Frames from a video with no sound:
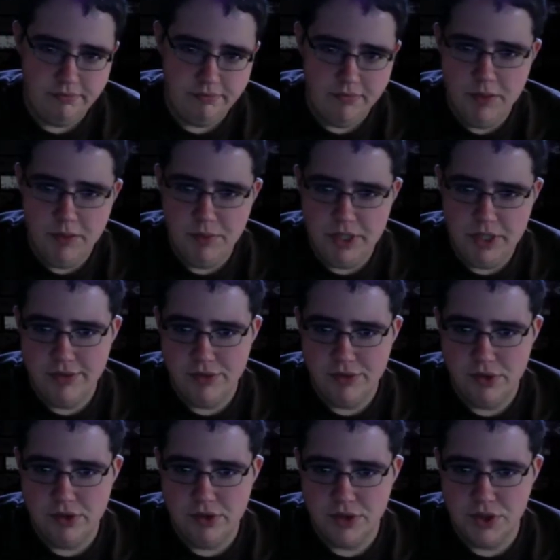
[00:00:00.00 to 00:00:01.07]

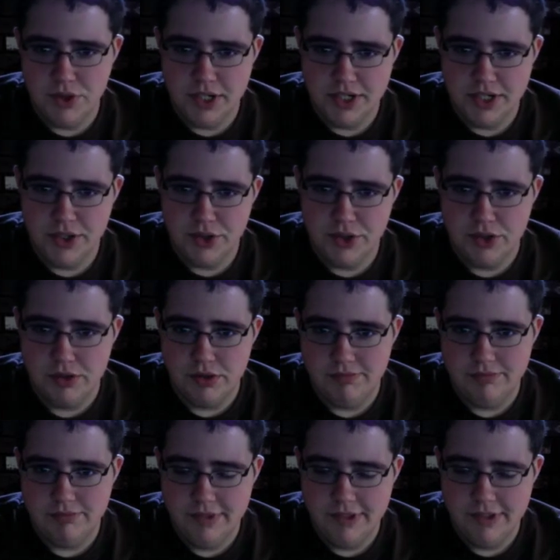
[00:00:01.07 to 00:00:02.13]
medieval, traditional
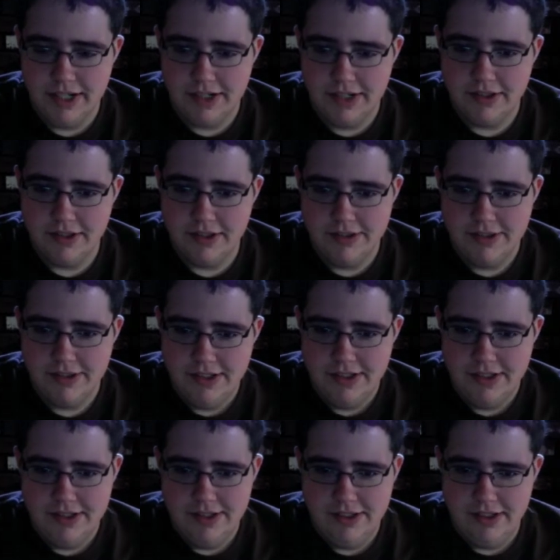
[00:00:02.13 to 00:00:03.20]
kind of
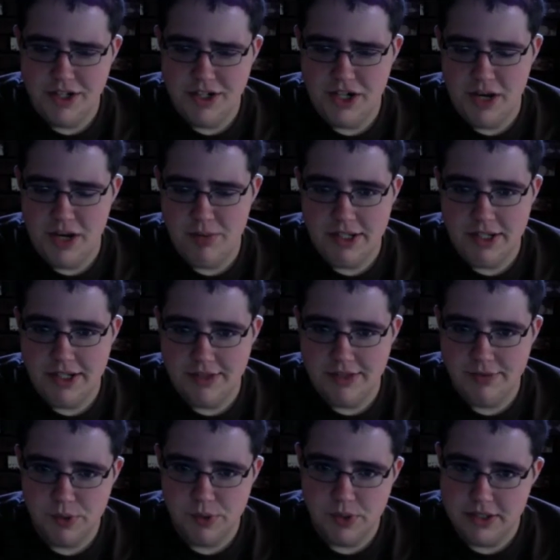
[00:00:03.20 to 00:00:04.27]
Japanese
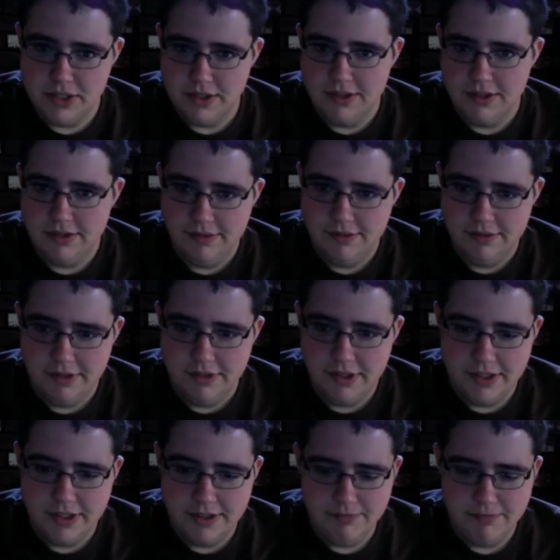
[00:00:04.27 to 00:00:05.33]
influenced,
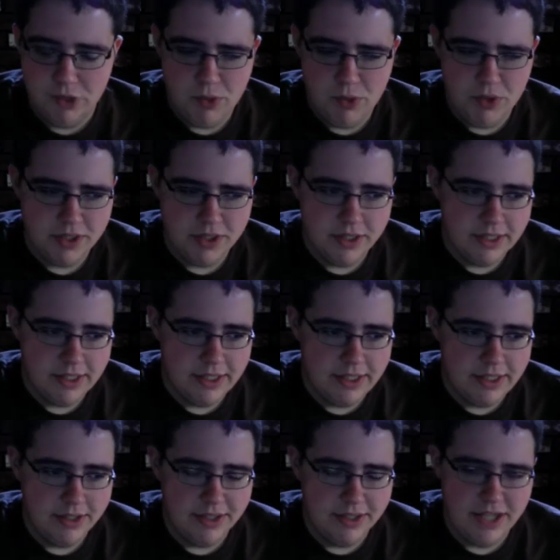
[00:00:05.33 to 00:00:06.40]
almost like
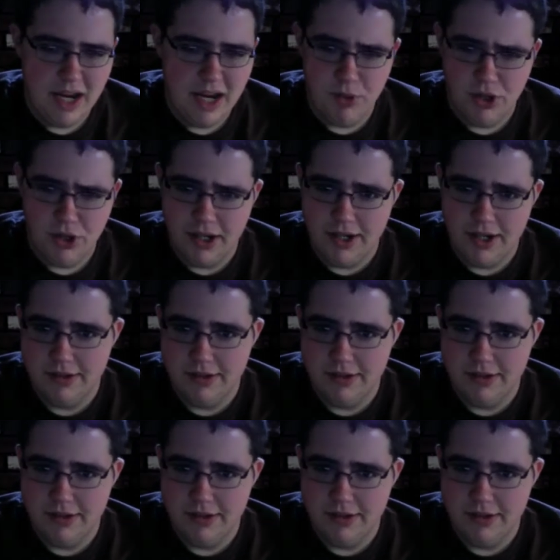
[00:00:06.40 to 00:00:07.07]
samurai